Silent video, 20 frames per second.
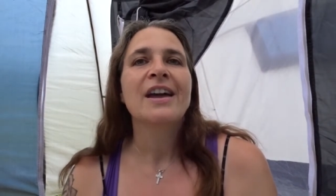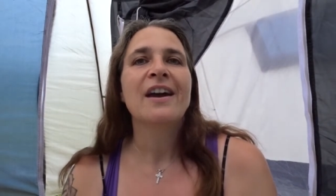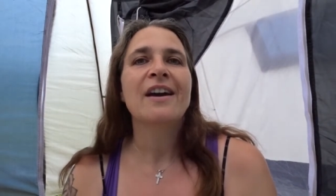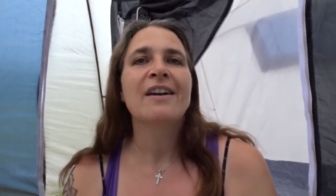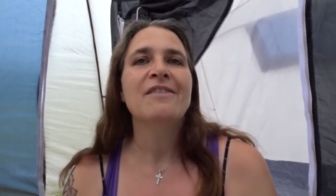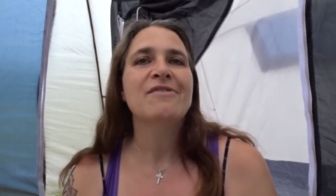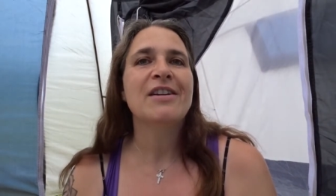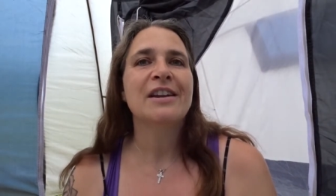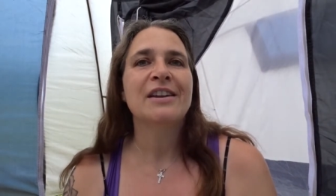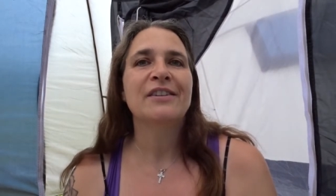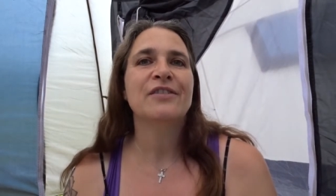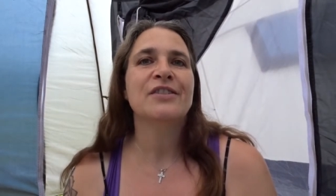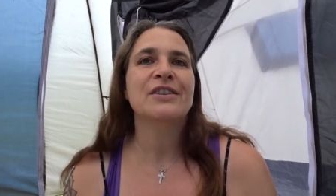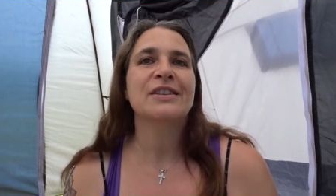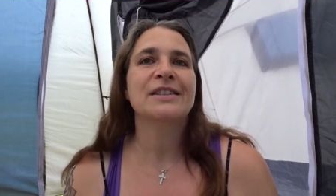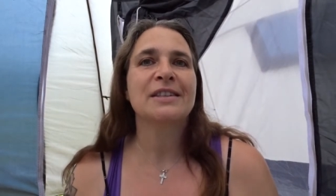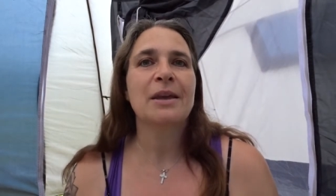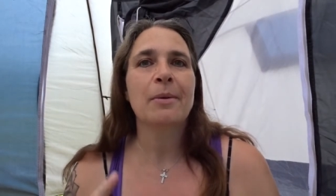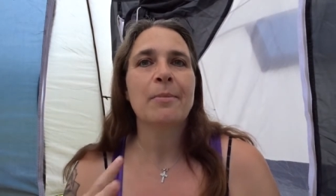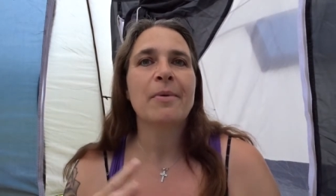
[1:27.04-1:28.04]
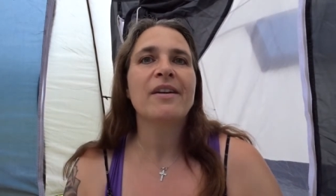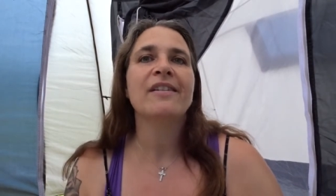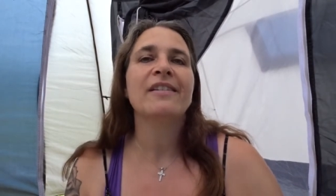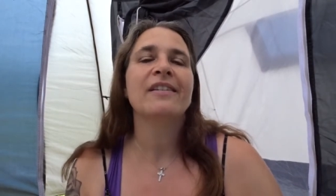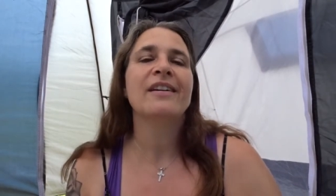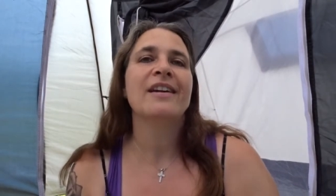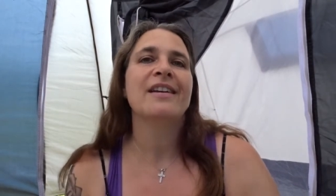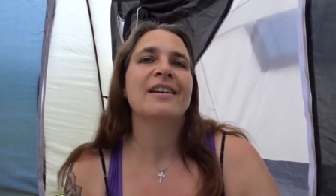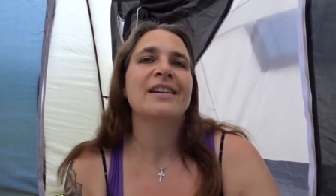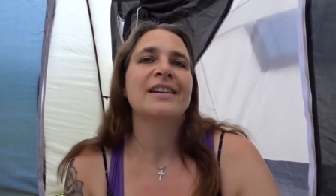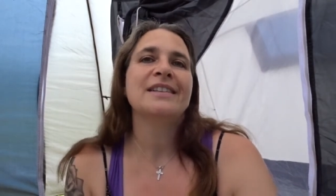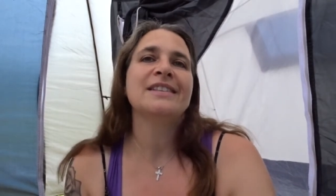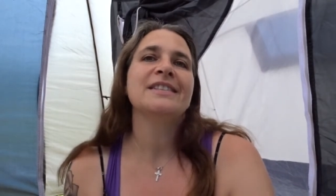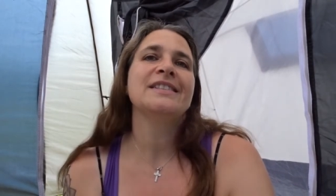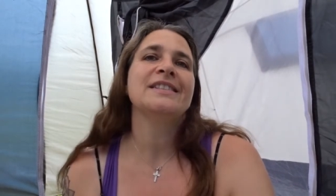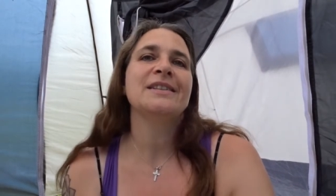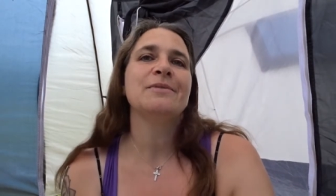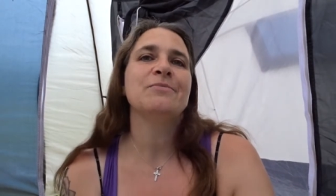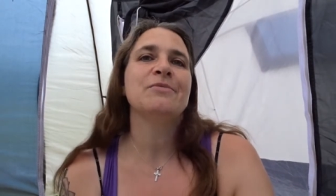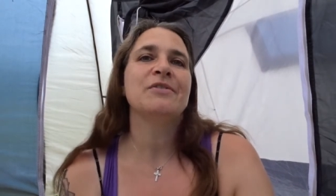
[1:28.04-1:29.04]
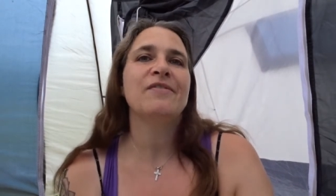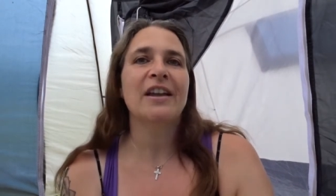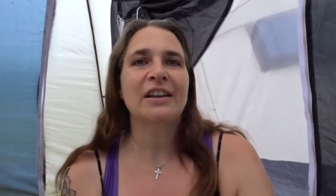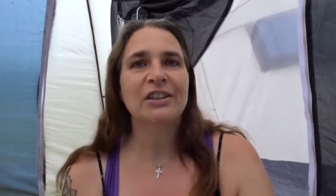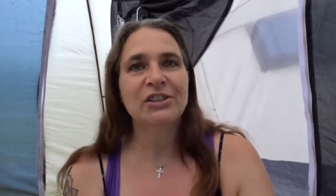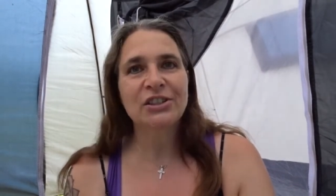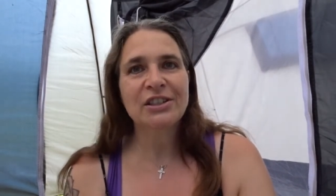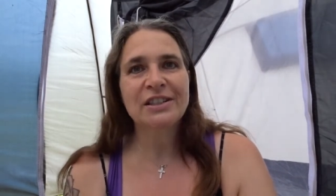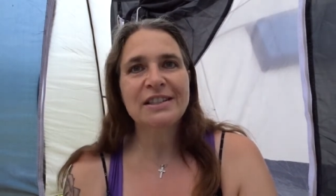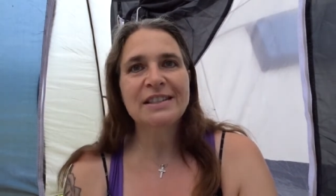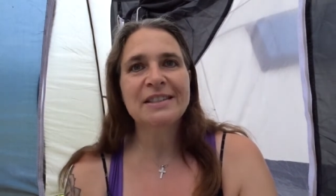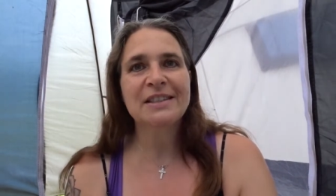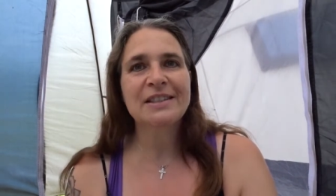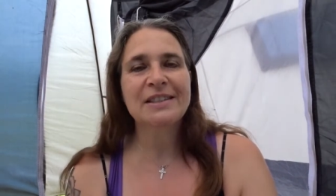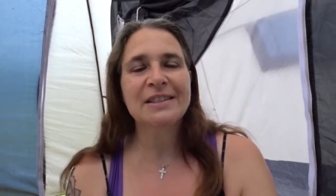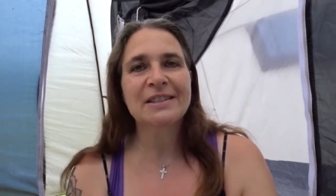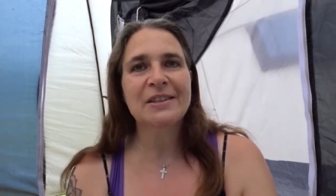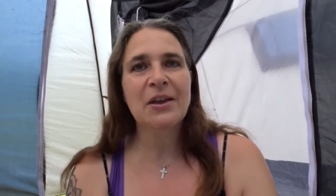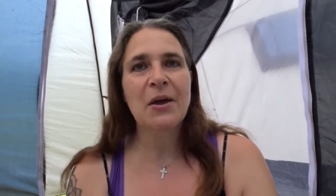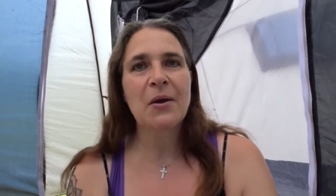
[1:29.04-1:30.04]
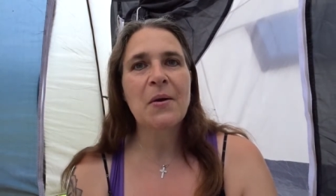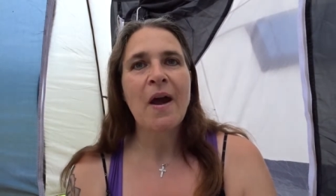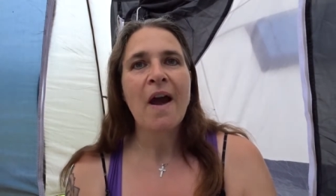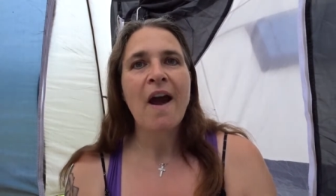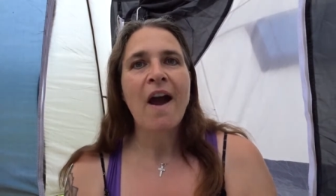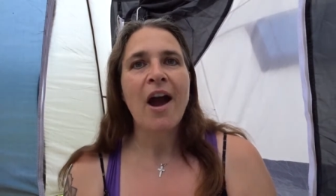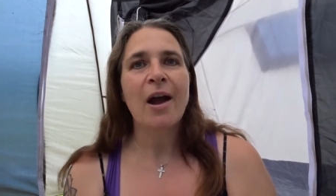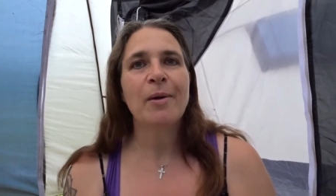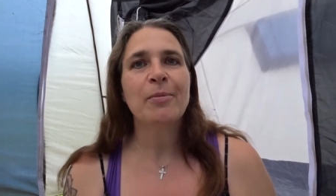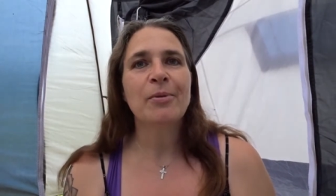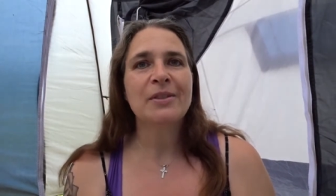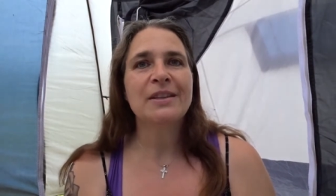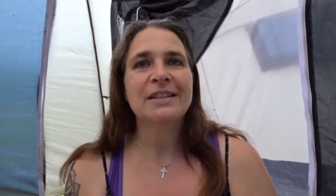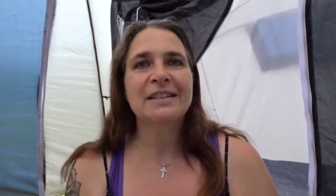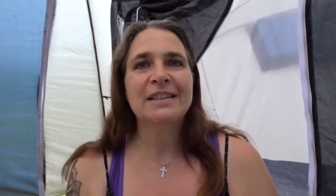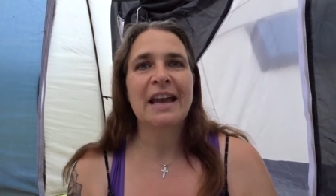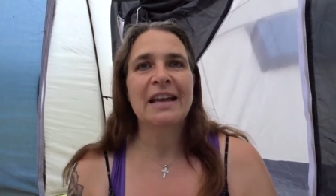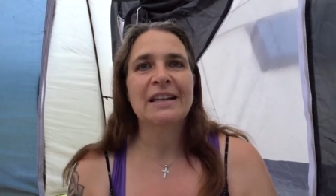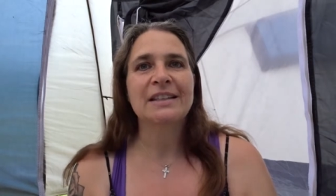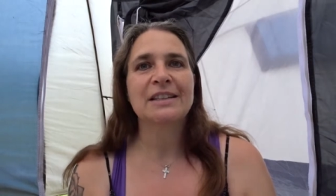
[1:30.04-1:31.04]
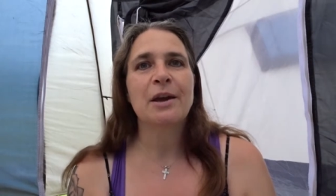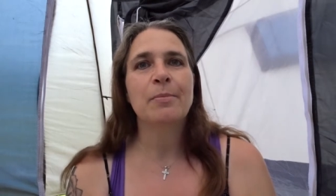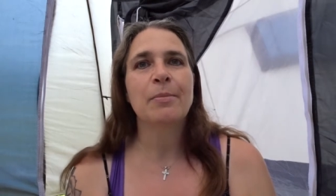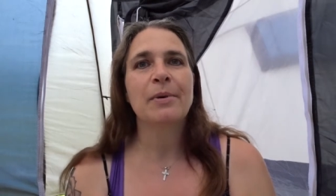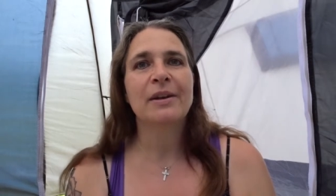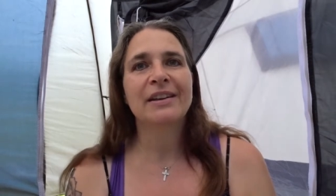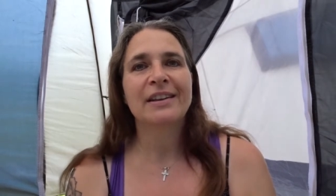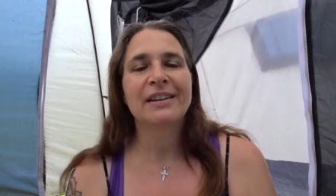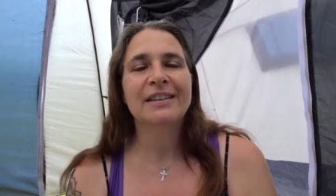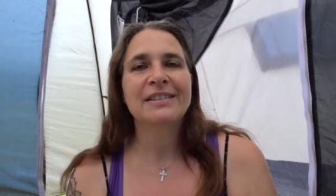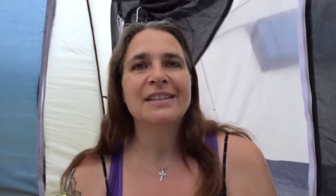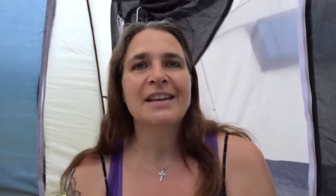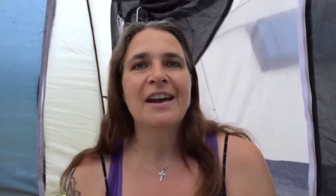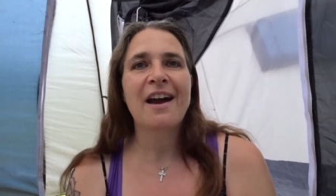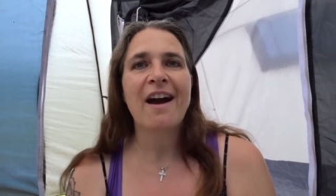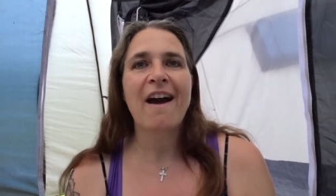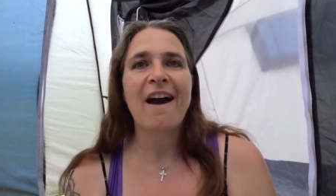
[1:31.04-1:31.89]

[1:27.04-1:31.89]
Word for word: uh, ready for the summer and some adventures so I put the tent up and